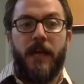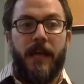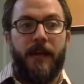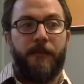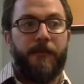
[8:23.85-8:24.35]

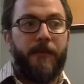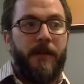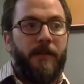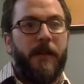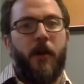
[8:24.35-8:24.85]
if
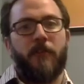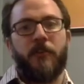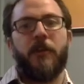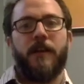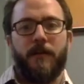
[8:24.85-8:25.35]
the
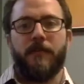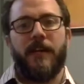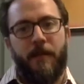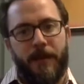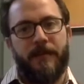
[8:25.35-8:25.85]
alternative to
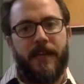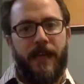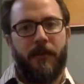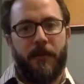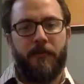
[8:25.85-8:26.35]
coming
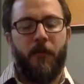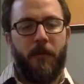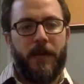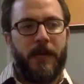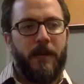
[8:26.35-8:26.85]
together and forming a